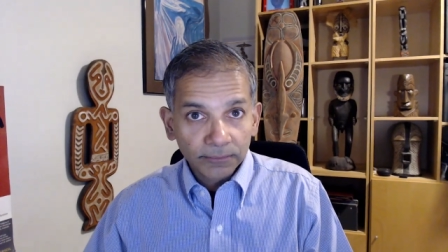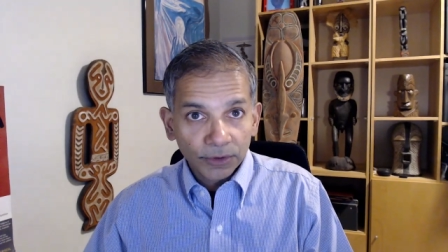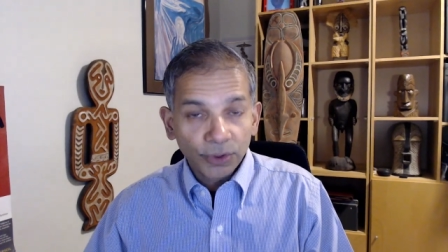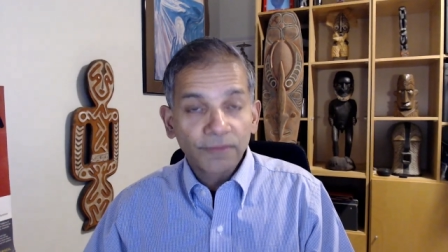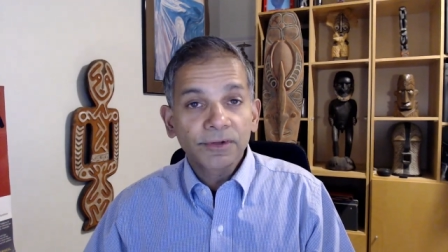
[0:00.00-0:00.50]

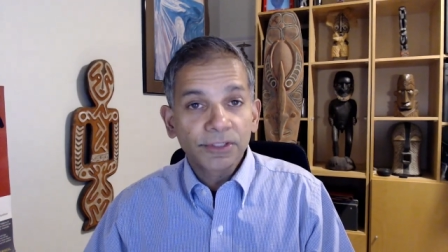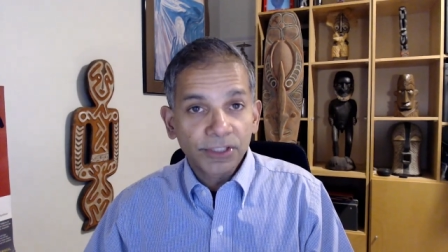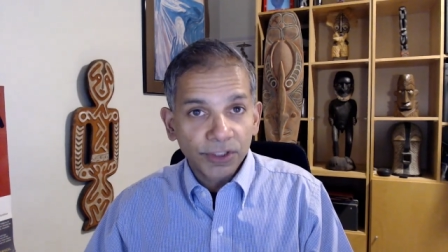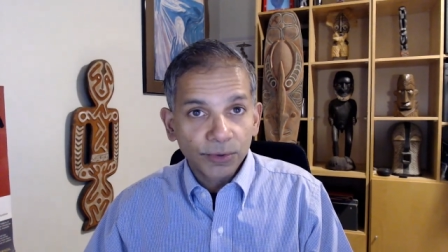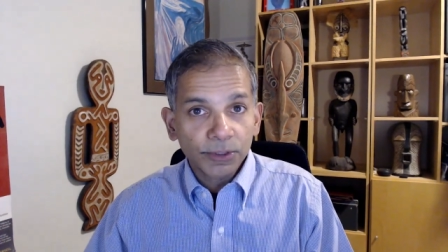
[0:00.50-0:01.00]
you have
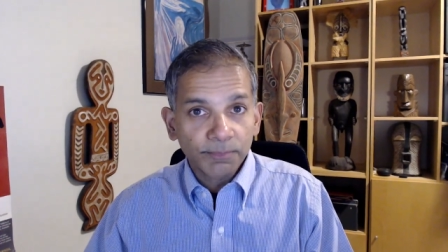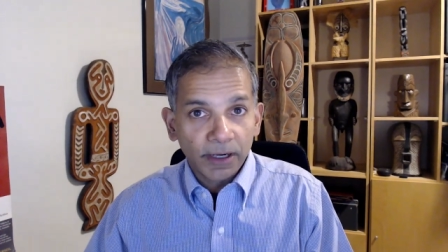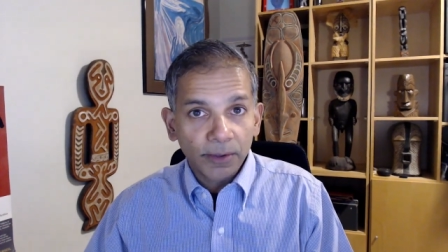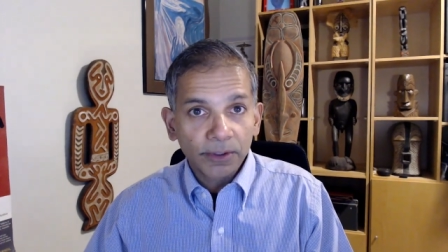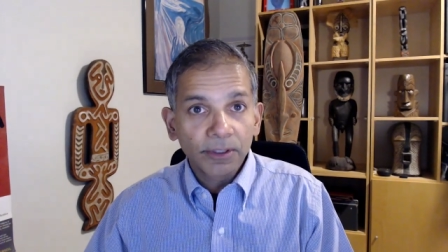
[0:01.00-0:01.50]
continuous
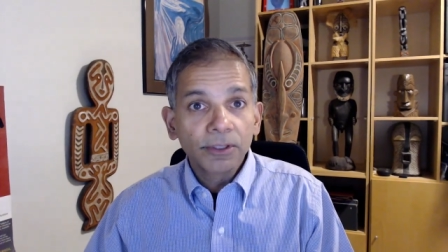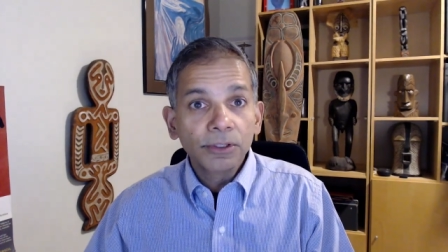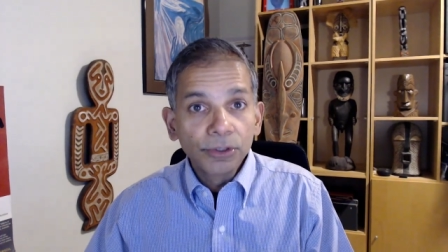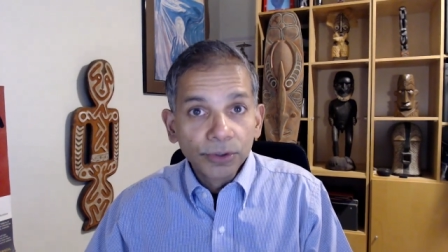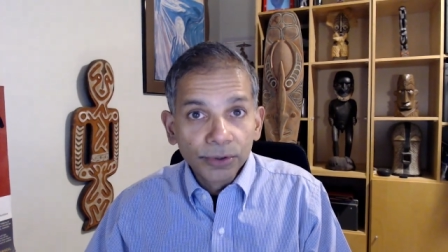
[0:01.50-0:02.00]
power,
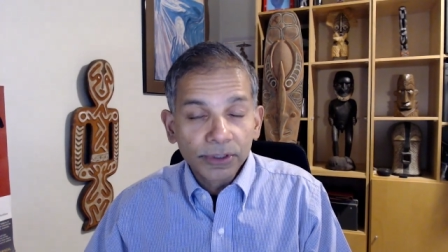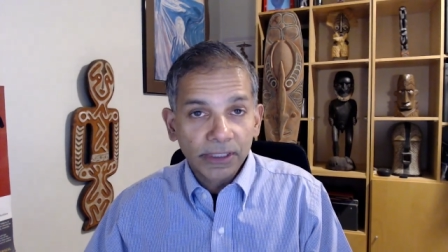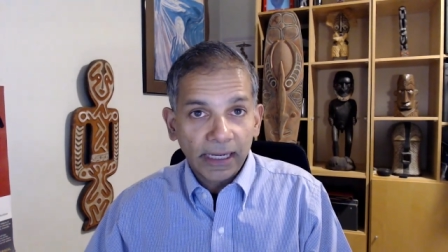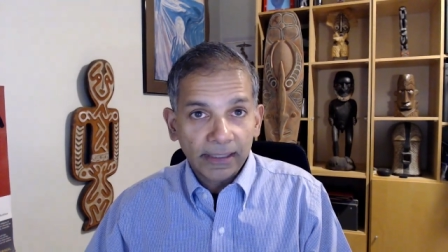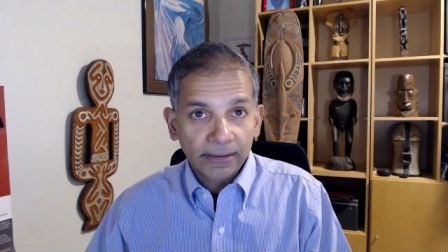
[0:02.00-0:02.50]
use
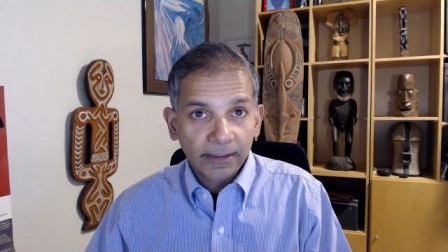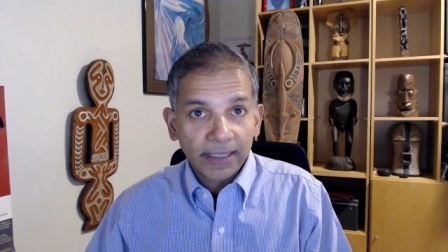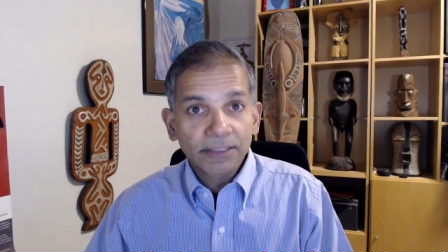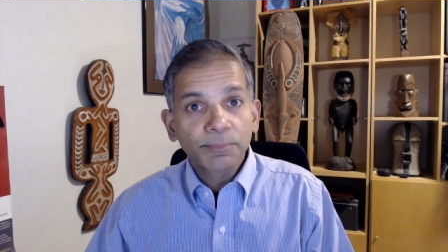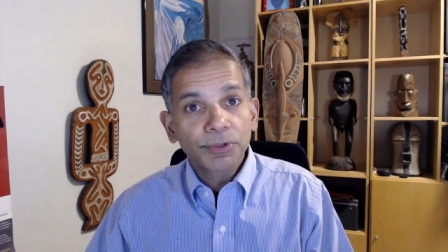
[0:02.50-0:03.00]
that
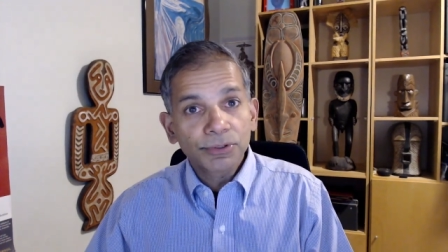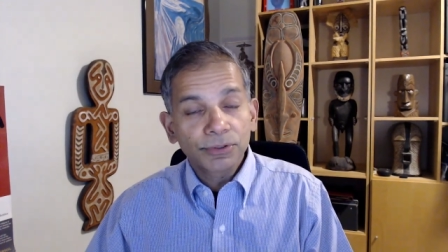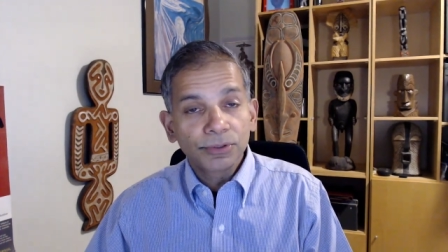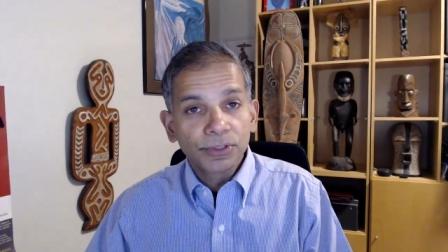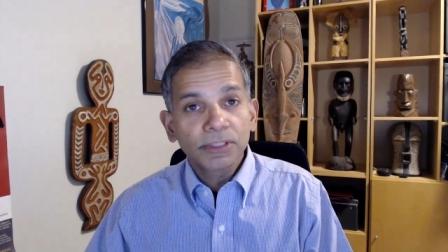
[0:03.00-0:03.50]
as opposed to
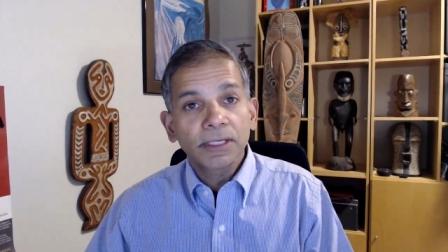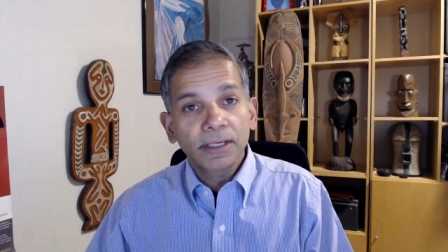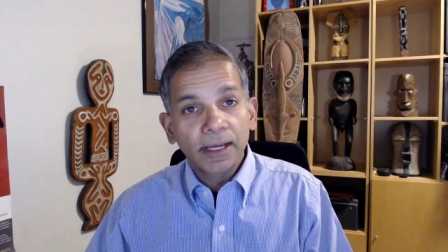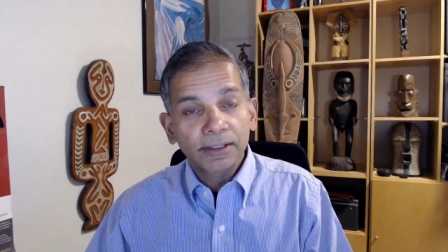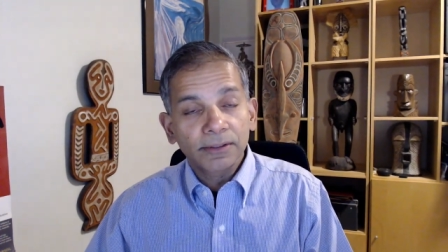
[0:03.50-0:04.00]
using
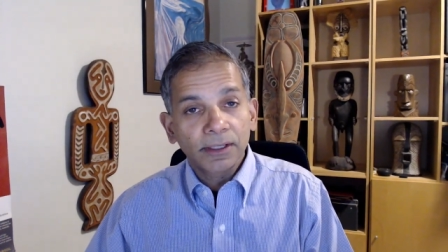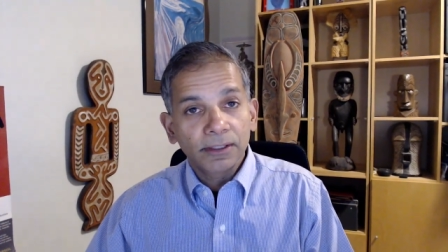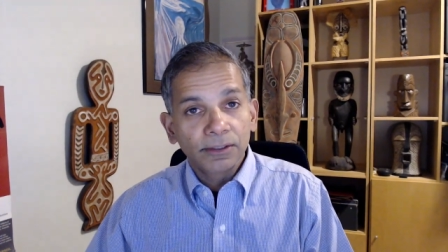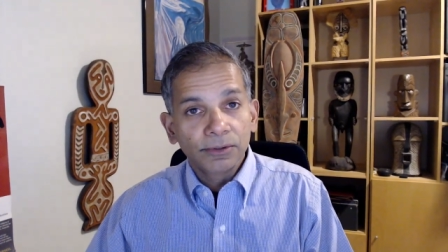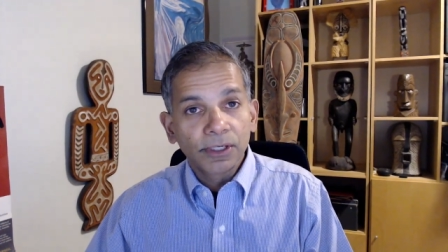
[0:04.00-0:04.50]
that uh,
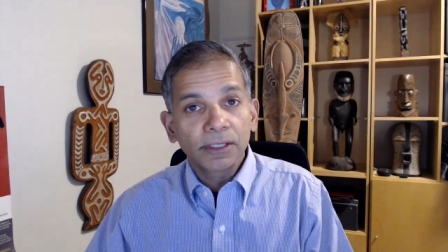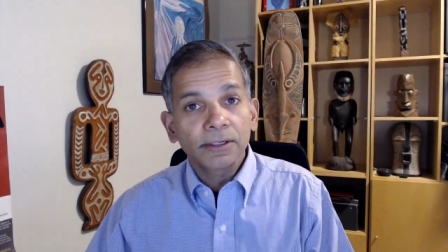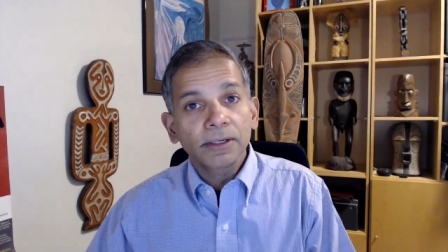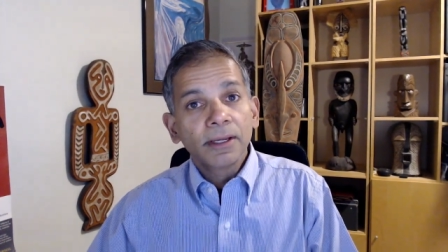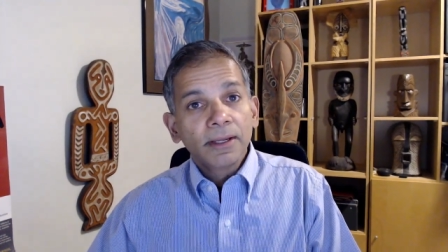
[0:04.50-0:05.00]

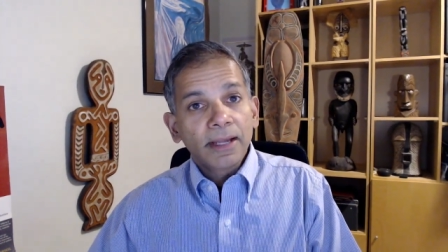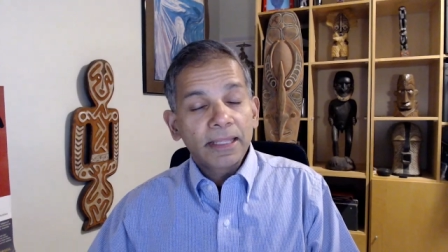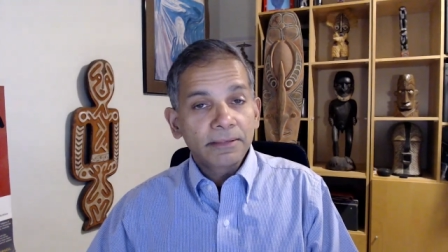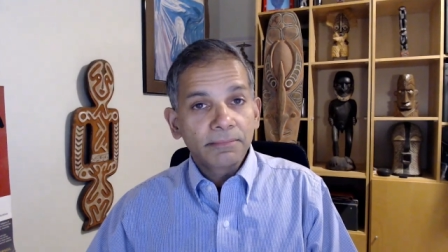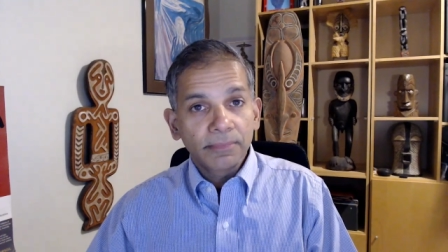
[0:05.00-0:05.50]
nuclear
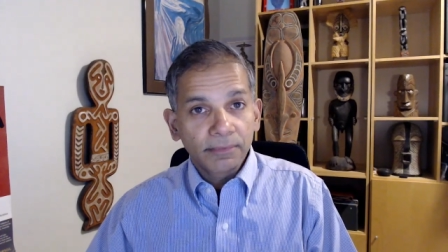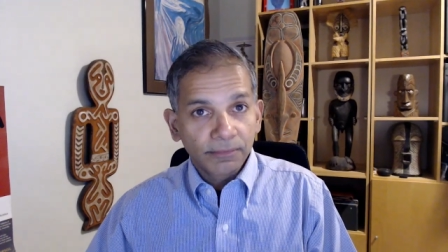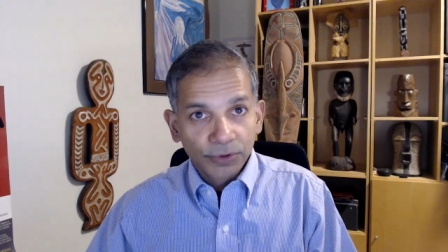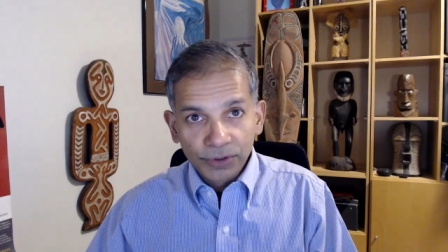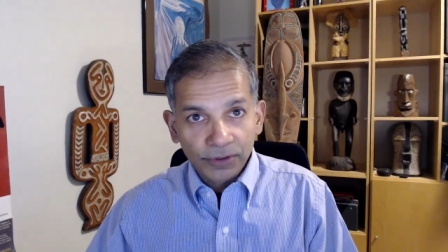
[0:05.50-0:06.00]
and then
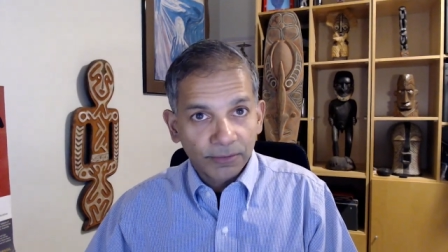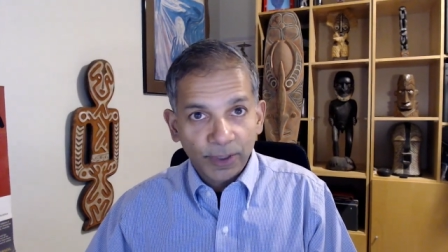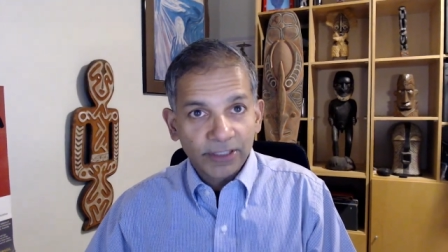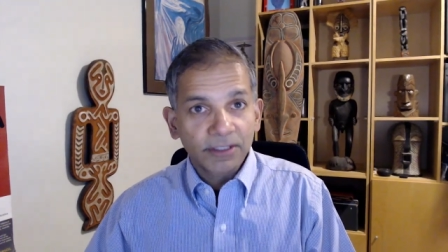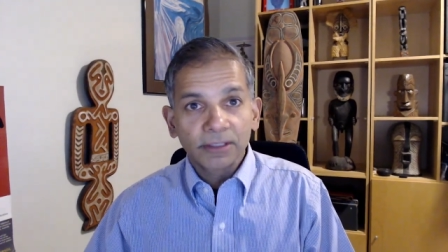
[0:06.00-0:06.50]
use, uh,
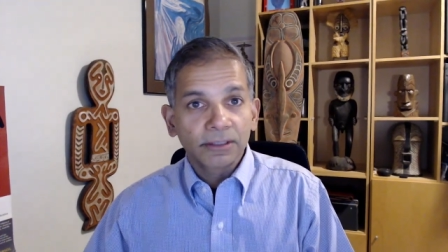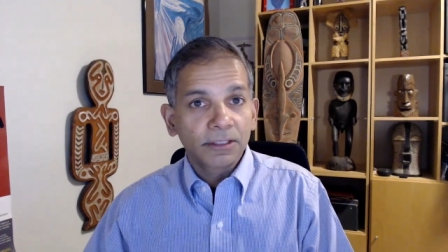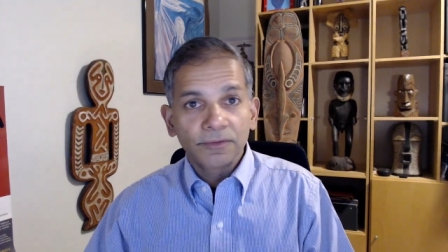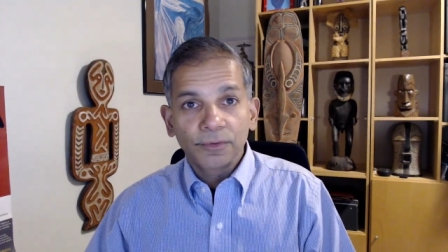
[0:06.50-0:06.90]
wasting 30,